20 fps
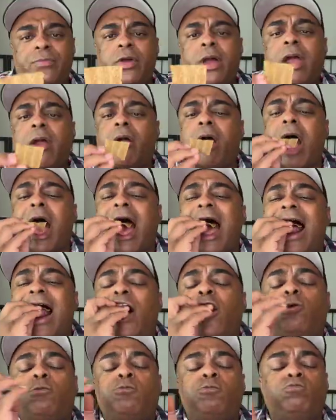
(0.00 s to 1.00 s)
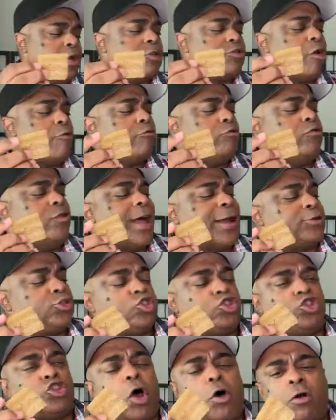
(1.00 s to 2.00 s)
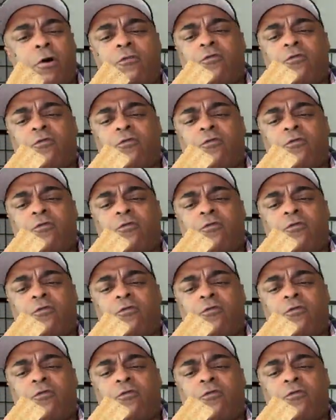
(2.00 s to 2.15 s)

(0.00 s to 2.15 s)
And here, that? this has a nice soto